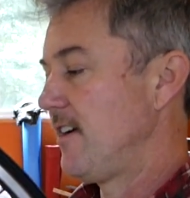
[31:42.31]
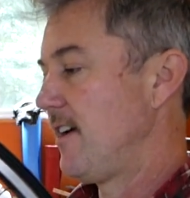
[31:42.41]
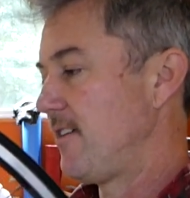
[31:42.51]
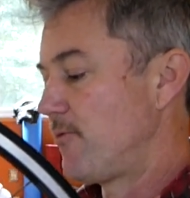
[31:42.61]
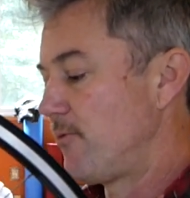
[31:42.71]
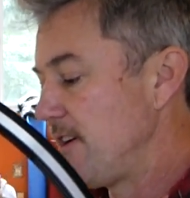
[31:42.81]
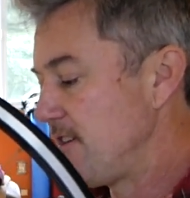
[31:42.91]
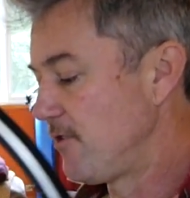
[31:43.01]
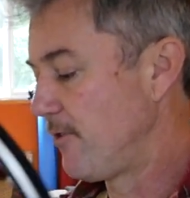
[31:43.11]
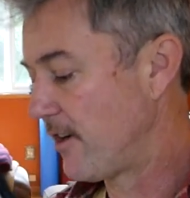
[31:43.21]
and
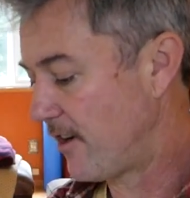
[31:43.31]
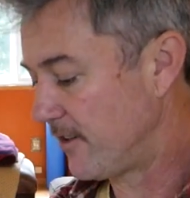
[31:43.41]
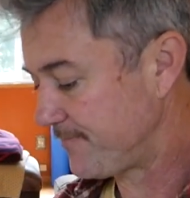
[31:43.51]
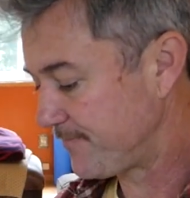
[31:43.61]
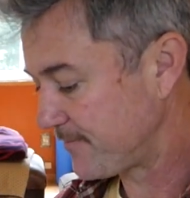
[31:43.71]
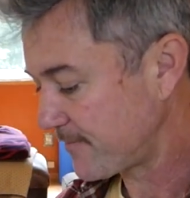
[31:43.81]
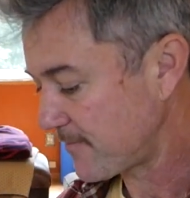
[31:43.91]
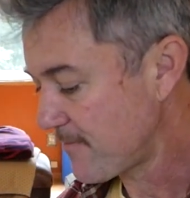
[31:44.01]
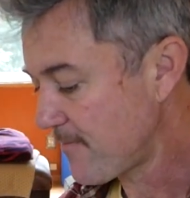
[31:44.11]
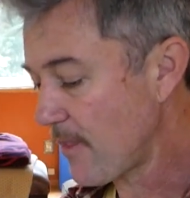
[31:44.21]
redo it all
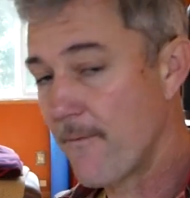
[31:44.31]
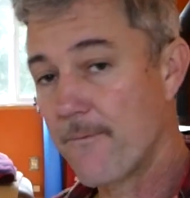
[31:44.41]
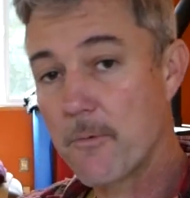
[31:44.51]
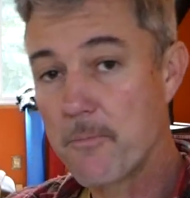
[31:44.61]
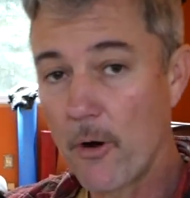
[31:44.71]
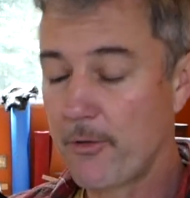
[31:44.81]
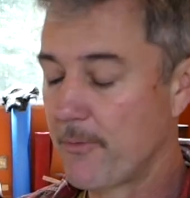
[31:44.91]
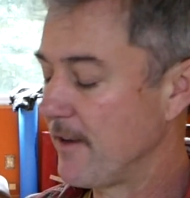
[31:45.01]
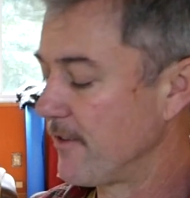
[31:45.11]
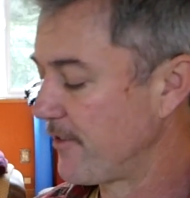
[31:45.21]
for both wheels.